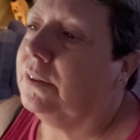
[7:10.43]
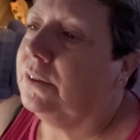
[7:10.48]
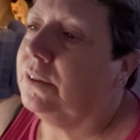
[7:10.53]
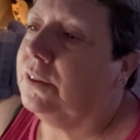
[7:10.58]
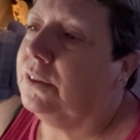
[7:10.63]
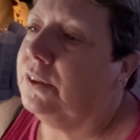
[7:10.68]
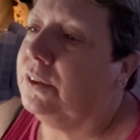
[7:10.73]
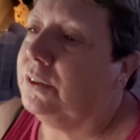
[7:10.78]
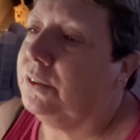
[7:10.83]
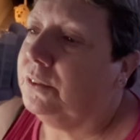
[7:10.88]

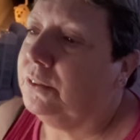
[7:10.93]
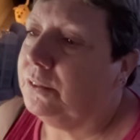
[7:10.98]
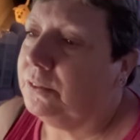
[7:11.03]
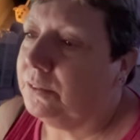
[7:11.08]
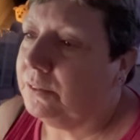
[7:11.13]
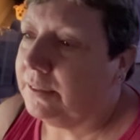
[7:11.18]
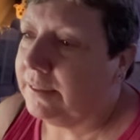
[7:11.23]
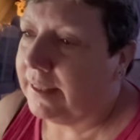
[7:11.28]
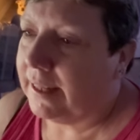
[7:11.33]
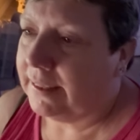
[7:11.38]

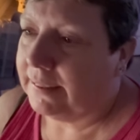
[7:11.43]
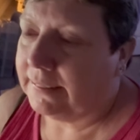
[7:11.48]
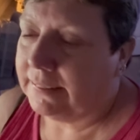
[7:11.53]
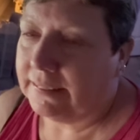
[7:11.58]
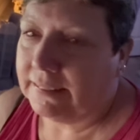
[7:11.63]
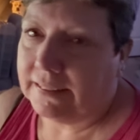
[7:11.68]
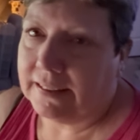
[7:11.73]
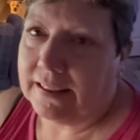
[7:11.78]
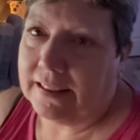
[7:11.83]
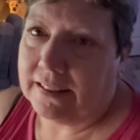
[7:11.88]
two
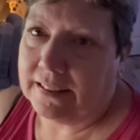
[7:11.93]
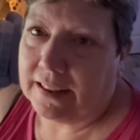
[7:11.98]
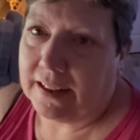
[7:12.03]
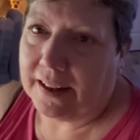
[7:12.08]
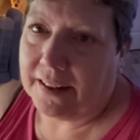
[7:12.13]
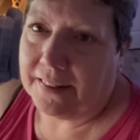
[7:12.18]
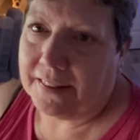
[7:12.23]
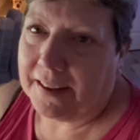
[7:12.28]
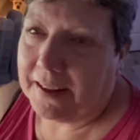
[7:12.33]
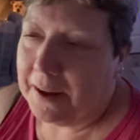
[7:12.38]
guesses. And he said,
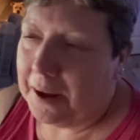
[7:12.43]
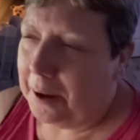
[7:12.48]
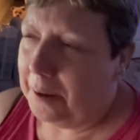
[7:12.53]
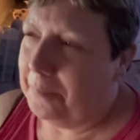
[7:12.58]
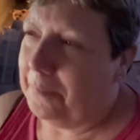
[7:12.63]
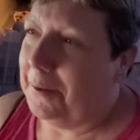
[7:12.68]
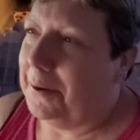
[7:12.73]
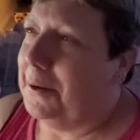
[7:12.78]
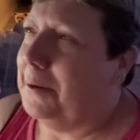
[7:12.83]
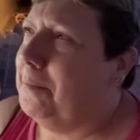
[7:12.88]
I think
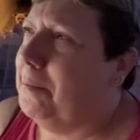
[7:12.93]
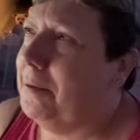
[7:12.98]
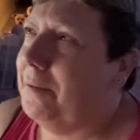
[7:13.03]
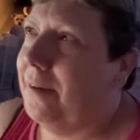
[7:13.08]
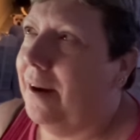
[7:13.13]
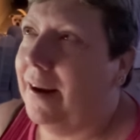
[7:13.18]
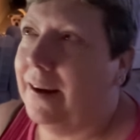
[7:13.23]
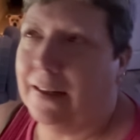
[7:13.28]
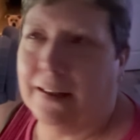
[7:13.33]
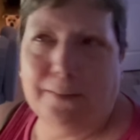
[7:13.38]
I'm going to be
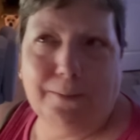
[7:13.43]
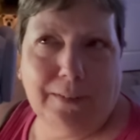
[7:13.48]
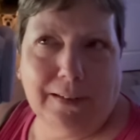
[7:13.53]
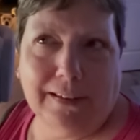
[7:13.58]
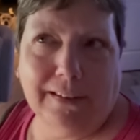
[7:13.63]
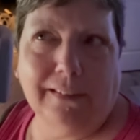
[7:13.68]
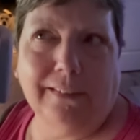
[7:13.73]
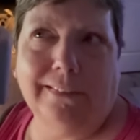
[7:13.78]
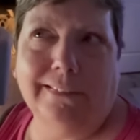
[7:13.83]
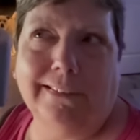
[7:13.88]
right. And I'm
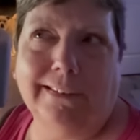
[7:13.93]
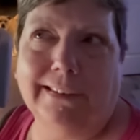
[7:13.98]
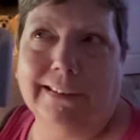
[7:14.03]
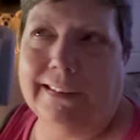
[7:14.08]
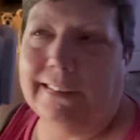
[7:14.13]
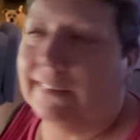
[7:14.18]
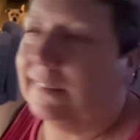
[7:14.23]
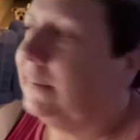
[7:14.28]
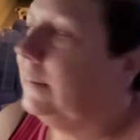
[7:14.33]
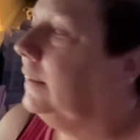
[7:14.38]
like, all
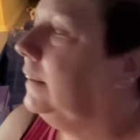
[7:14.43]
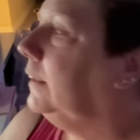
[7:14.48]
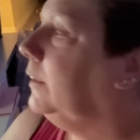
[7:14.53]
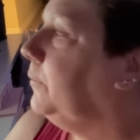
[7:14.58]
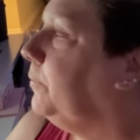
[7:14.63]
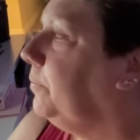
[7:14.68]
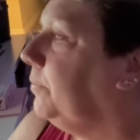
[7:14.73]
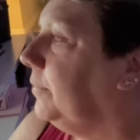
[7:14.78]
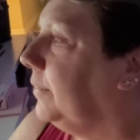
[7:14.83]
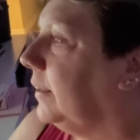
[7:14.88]
right.
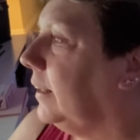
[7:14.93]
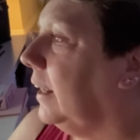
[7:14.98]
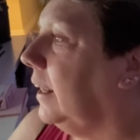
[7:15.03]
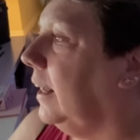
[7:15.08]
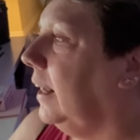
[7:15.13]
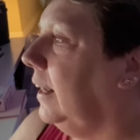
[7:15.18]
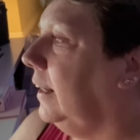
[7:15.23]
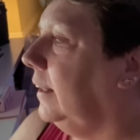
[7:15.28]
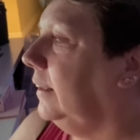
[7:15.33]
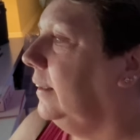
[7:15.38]

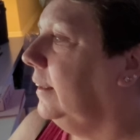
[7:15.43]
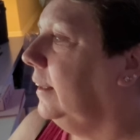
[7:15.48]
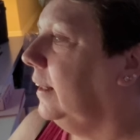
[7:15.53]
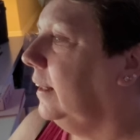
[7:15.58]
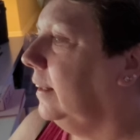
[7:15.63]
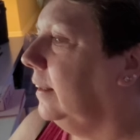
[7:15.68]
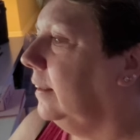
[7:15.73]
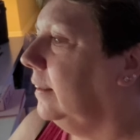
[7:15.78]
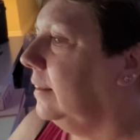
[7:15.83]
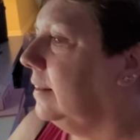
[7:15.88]
And
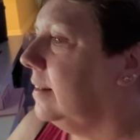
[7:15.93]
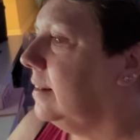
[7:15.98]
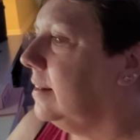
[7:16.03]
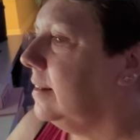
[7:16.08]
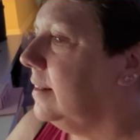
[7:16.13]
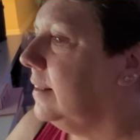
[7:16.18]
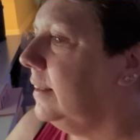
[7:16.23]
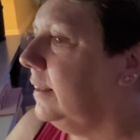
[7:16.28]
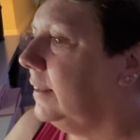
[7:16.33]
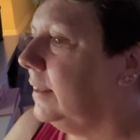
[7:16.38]

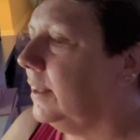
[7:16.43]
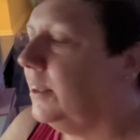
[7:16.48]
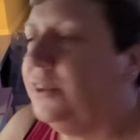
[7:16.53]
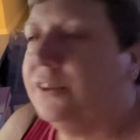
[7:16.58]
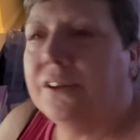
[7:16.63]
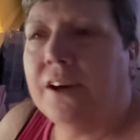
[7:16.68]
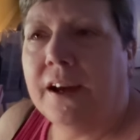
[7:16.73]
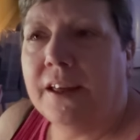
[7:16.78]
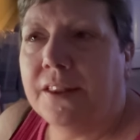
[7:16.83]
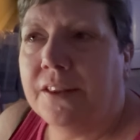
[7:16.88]
he said,
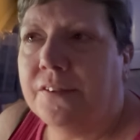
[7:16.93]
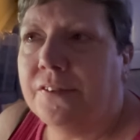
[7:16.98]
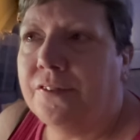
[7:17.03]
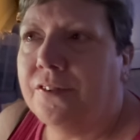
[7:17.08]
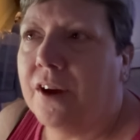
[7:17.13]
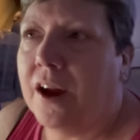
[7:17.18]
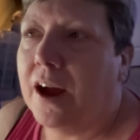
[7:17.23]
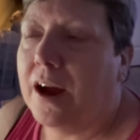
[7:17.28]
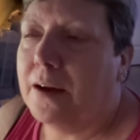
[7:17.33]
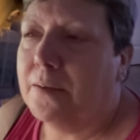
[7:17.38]
you're either
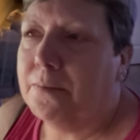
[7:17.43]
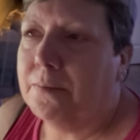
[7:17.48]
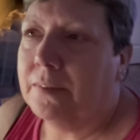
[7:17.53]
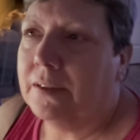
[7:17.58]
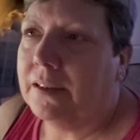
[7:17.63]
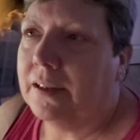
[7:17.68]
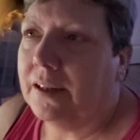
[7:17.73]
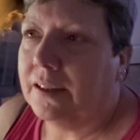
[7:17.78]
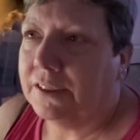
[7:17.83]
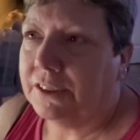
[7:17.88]
from
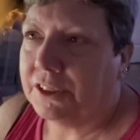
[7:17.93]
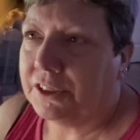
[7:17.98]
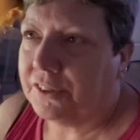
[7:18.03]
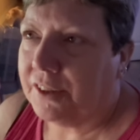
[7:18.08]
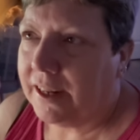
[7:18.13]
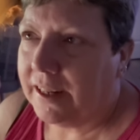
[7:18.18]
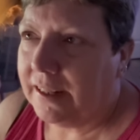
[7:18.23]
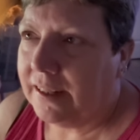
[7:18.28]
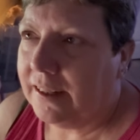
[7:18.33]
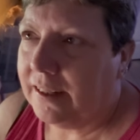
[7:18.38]

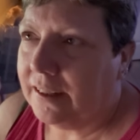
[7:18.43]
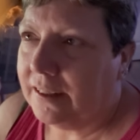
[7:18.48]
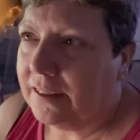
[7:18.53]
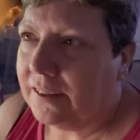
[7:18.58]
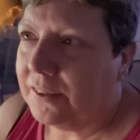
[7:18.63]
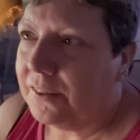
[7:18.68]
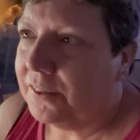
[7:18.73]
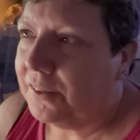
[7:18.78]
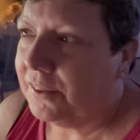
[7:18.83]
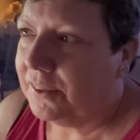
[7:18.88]
Australia
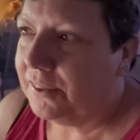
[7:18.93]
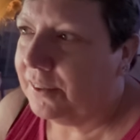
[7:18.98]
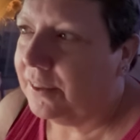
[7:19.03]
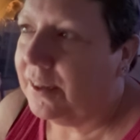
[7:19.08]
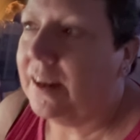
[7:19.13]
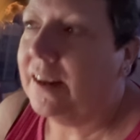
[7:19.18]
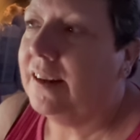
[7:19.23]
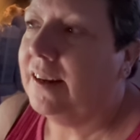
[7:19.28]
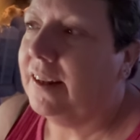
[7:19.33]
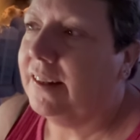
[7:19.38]
or
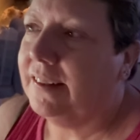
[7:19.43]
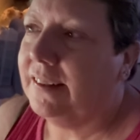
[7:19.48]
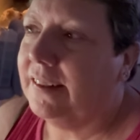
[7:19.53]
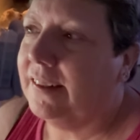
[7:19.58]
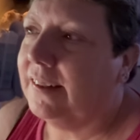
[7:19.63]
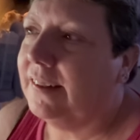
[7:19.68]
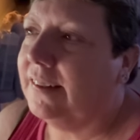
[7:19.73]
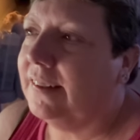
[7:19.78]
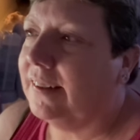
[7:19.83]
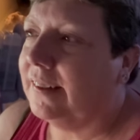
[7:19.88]

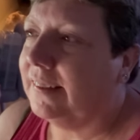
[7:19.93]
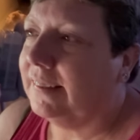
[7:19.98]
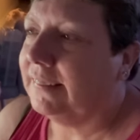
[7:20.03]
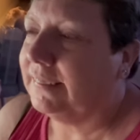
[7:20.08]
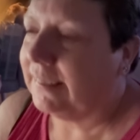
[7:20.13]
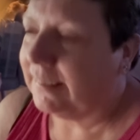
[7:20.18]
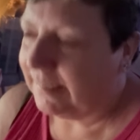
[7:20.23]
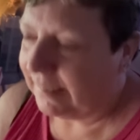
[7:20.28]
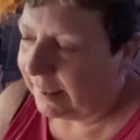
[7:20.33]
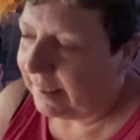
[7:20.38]
London. I
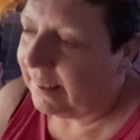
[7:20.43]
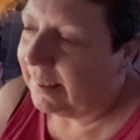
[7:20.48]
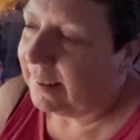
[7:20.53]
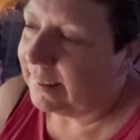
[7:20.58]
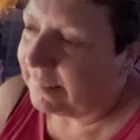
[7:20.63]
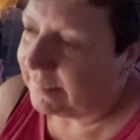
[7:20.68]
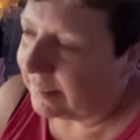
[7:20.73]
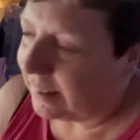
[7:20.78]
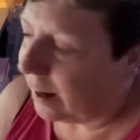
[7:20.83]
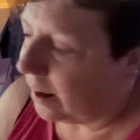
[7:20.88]
said,
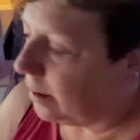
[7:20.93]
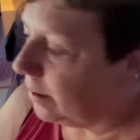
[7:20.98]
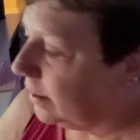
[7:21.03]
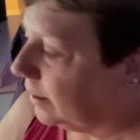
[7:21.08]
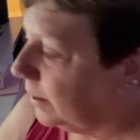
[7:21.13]
England, yeah.